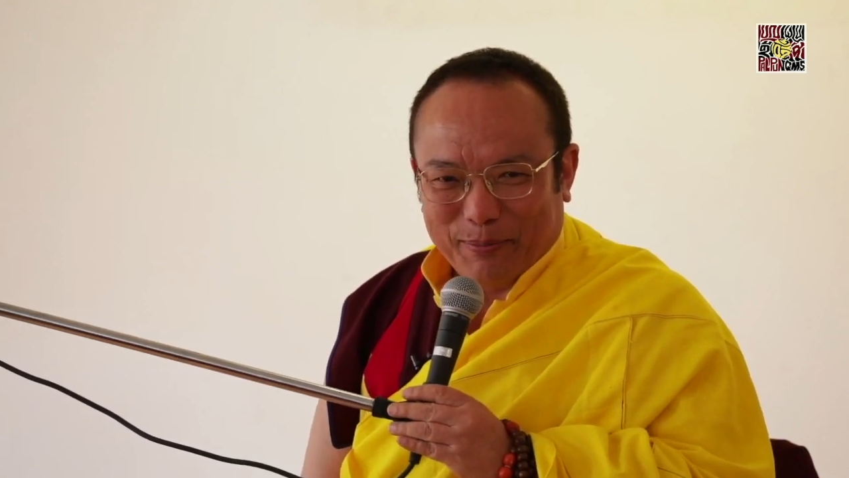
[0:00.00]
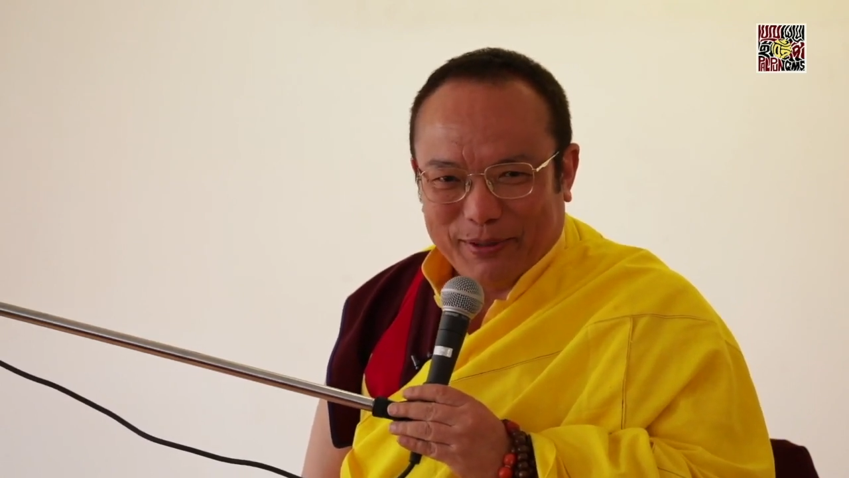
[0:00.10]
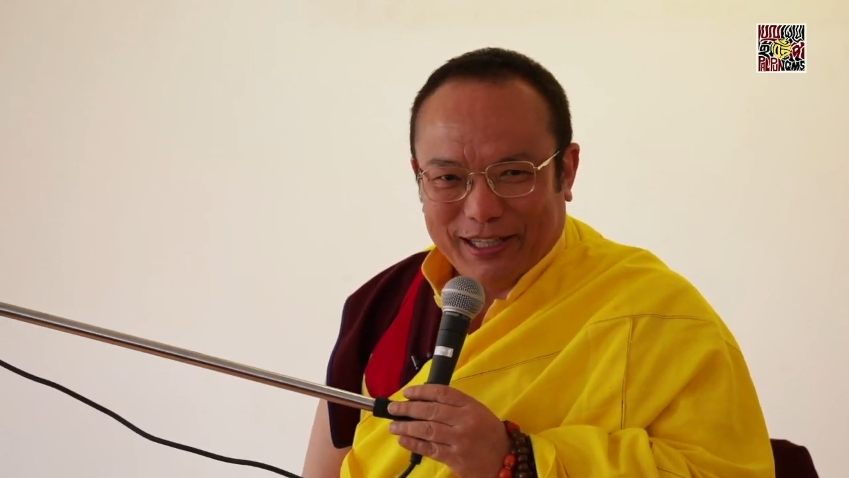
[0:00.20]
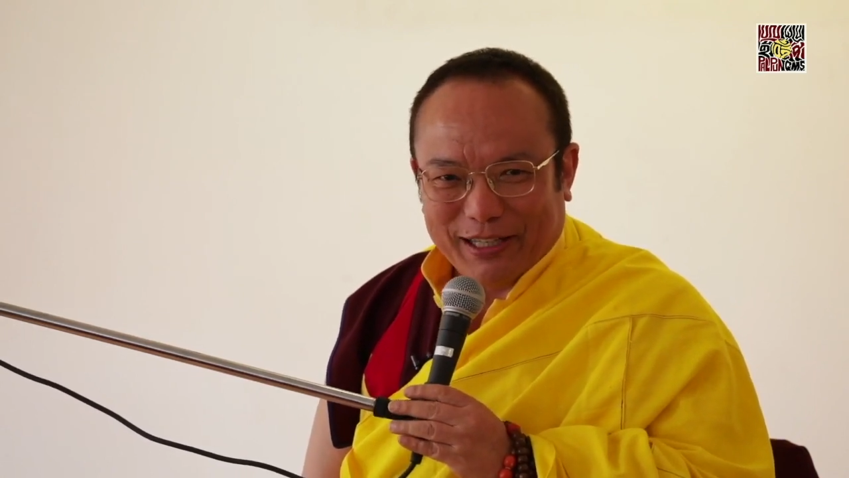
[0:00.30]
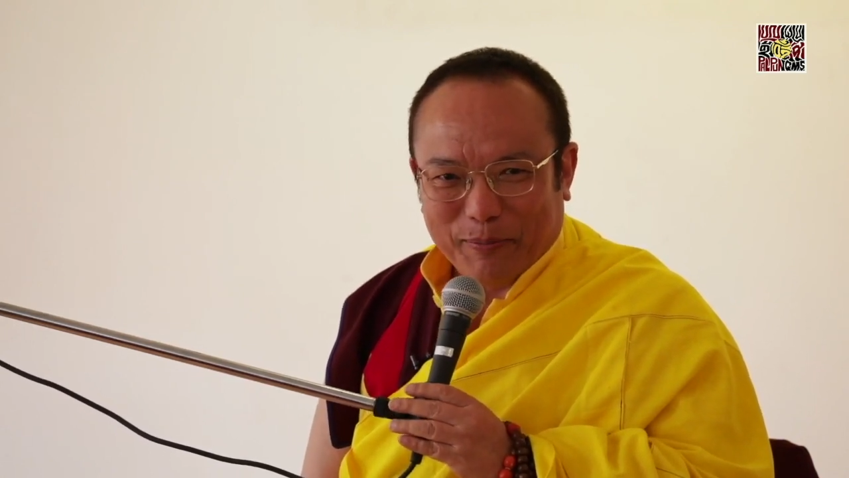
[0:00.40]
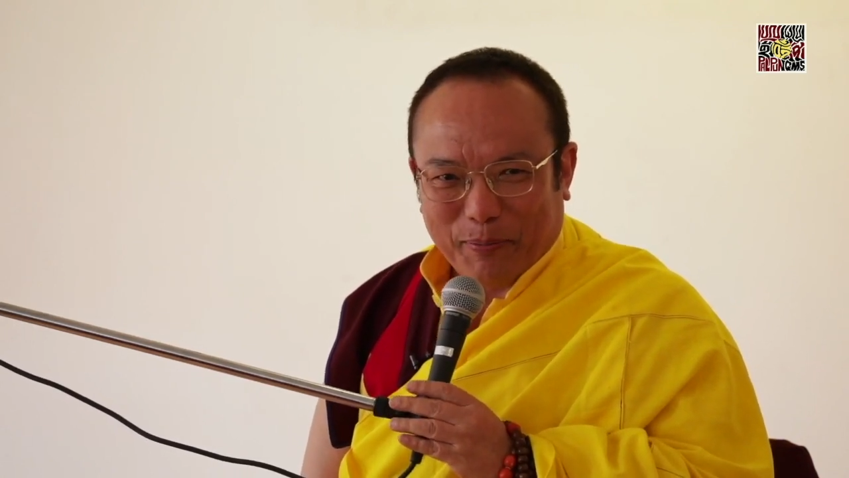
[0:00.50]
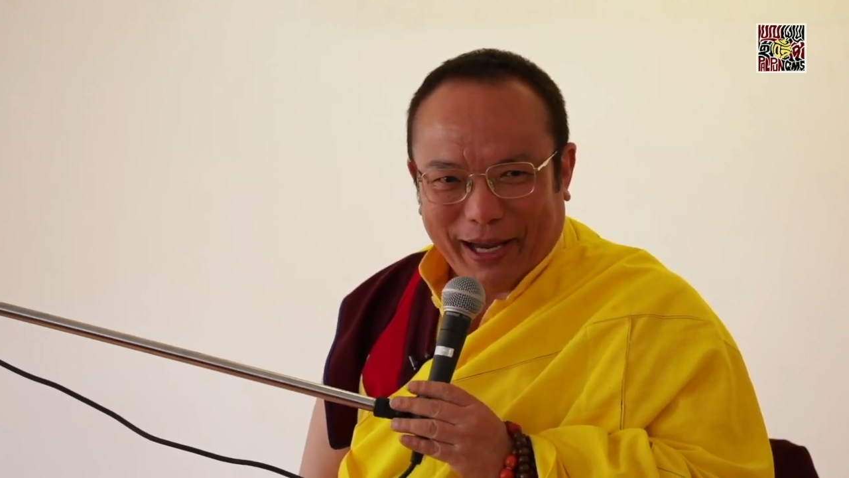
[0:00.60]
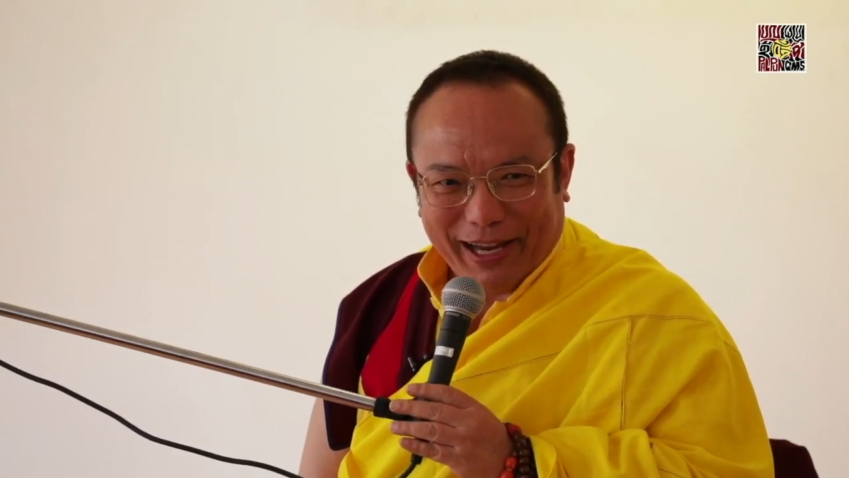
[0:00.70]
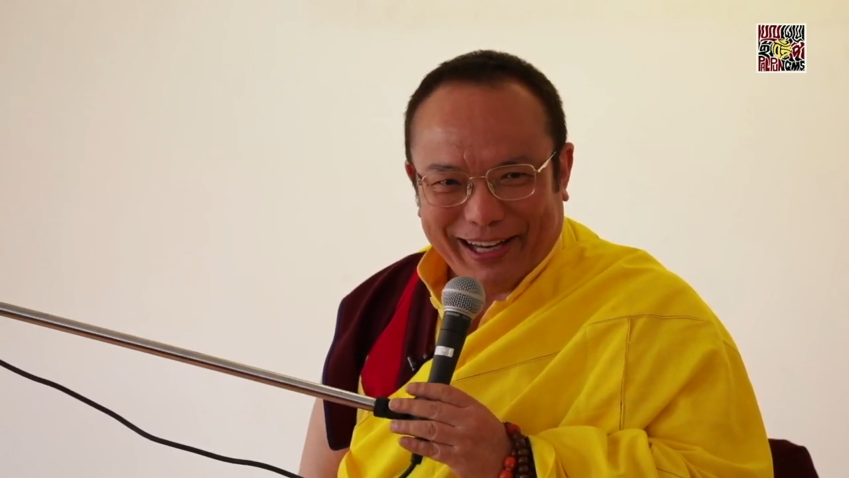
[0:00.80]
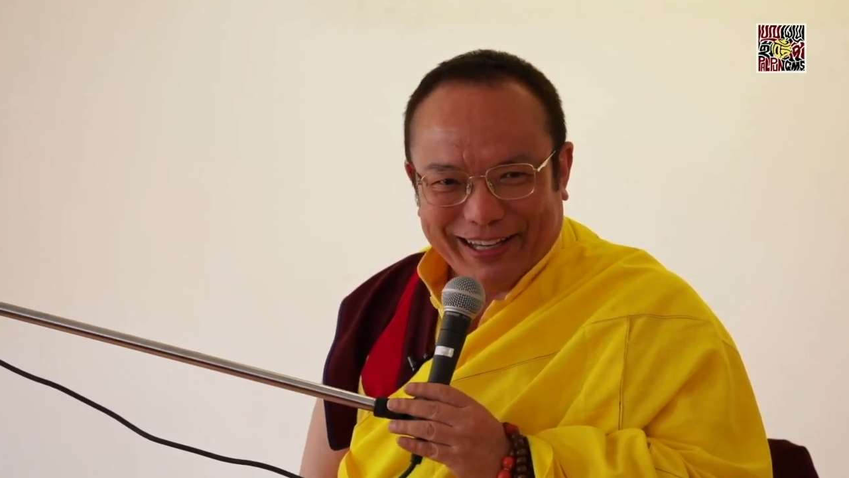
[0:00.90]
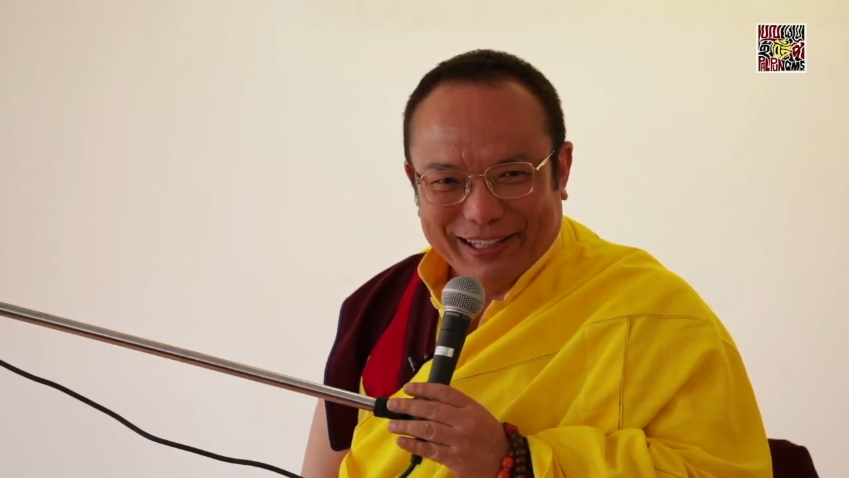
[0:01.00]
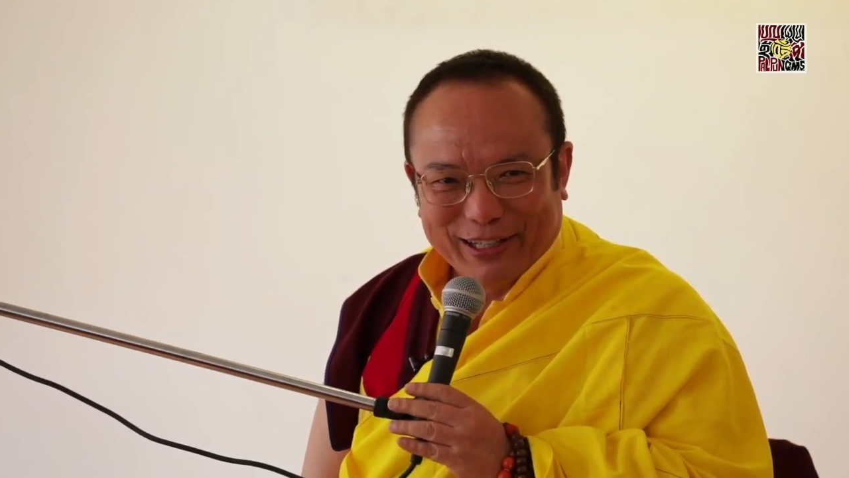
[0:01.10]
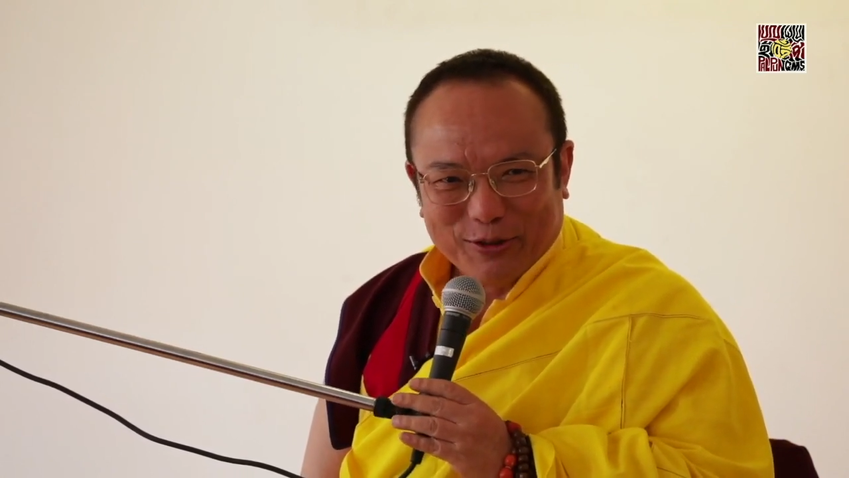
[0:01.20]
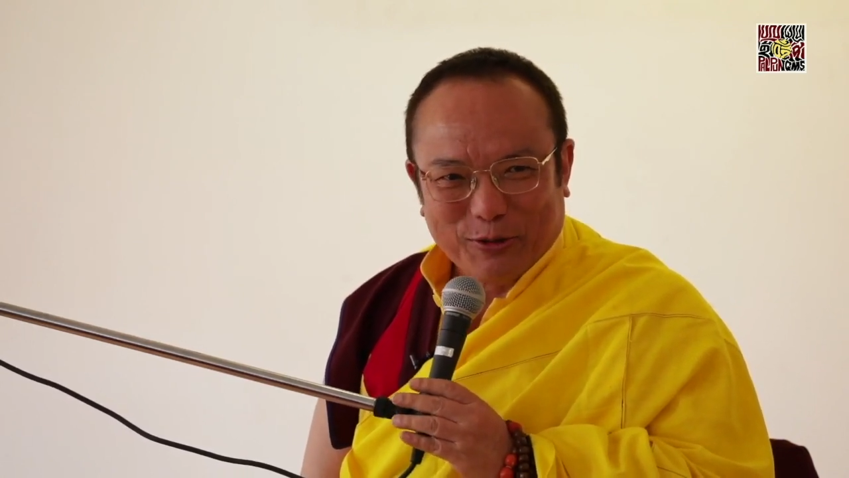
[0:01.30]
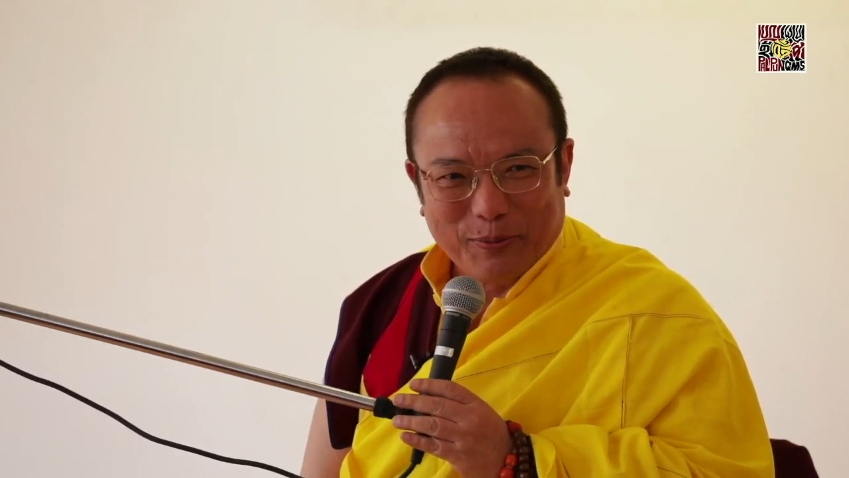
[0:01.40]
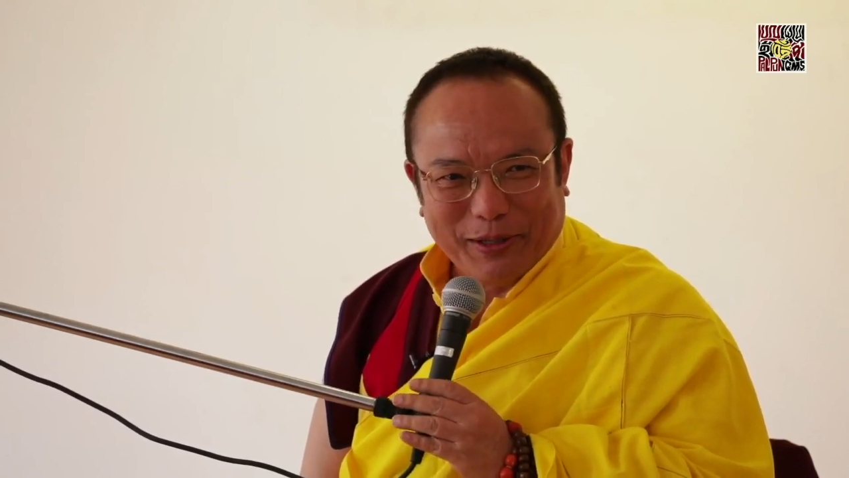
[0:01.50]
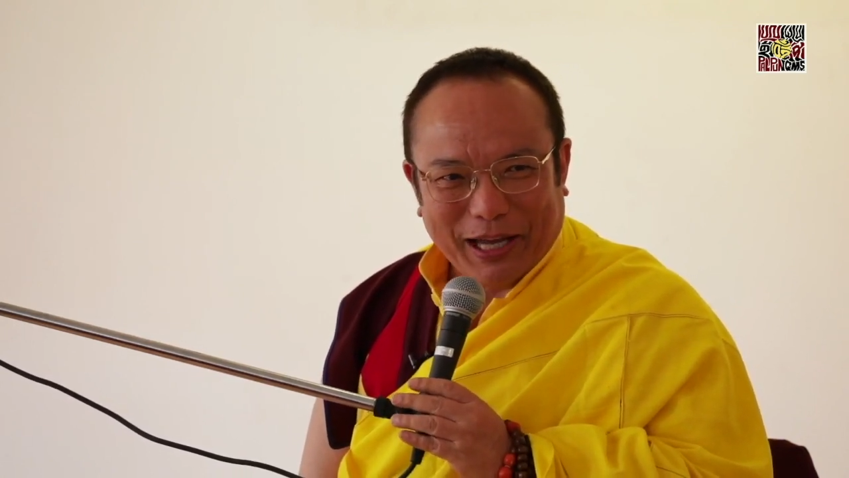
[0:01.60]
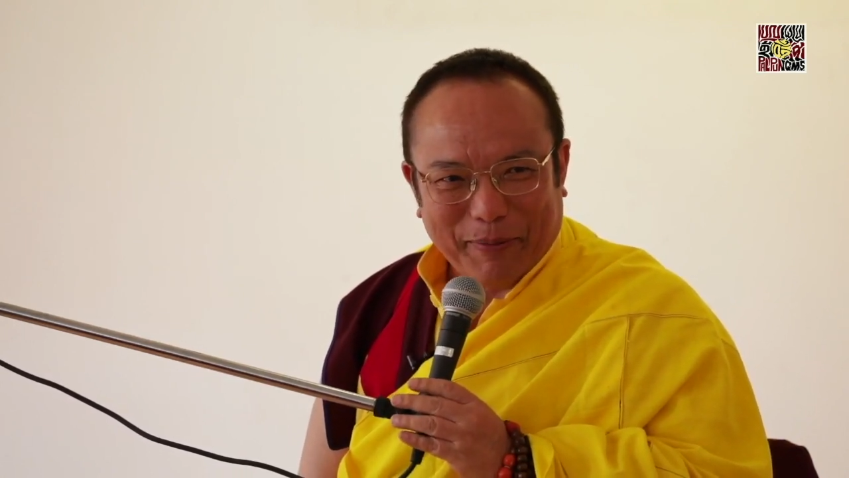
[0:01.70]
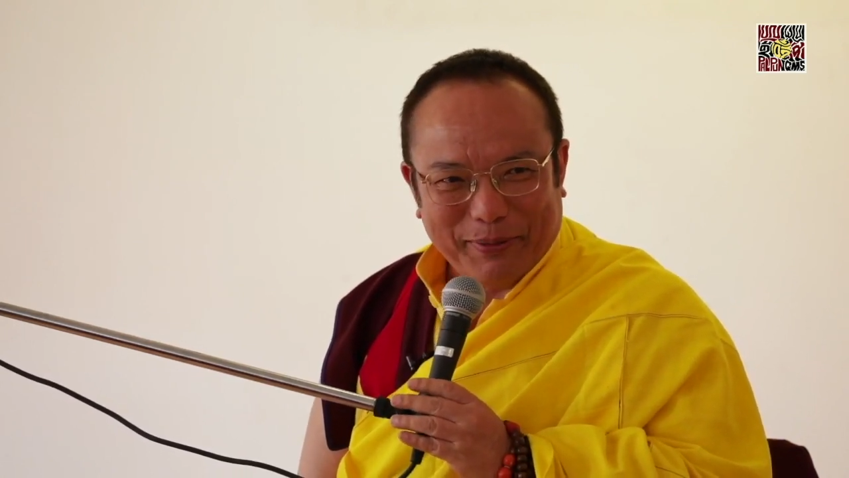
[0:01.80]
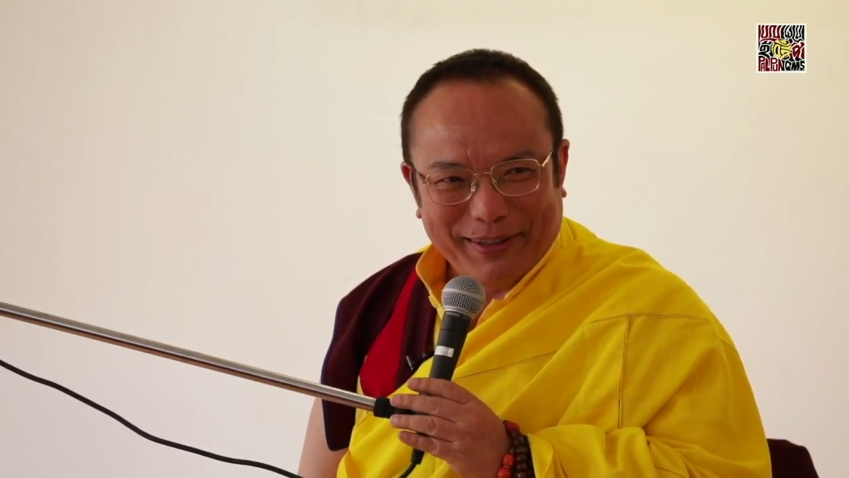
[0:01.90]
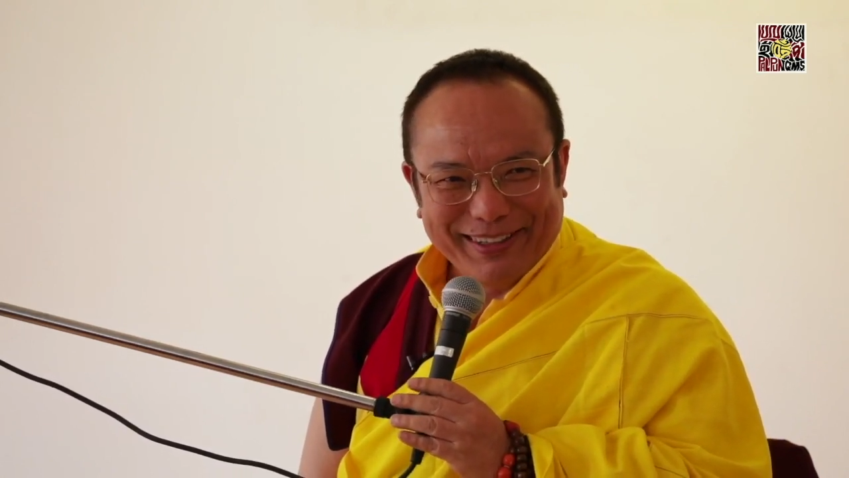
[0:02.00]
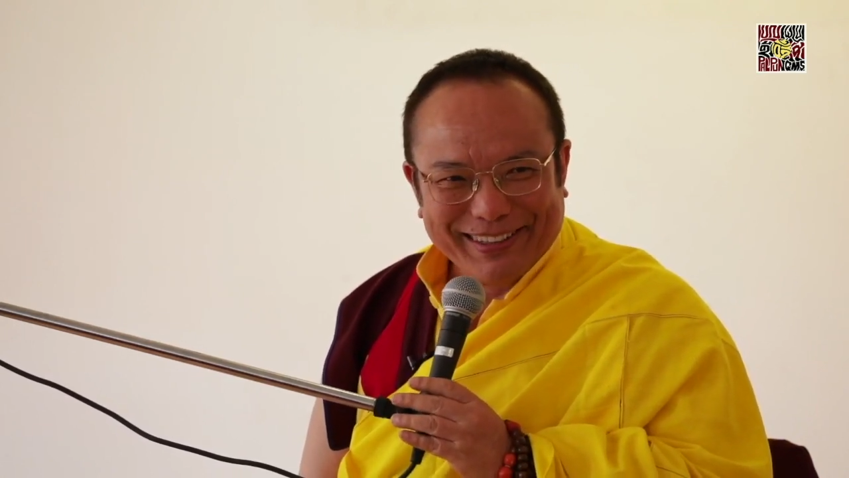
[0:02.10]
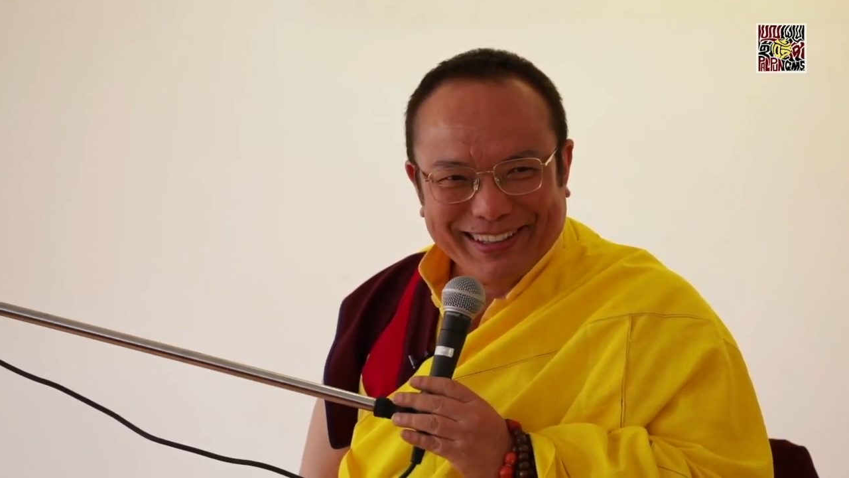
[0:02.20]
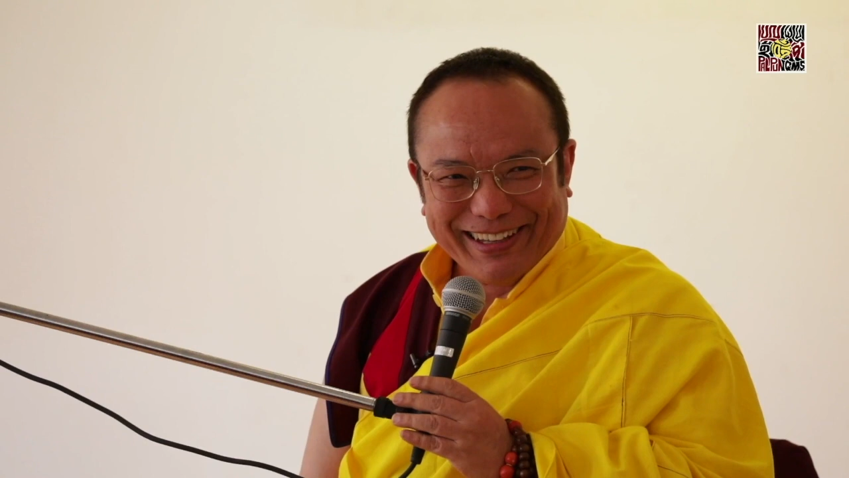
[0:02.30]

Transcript: be in pain to be happy,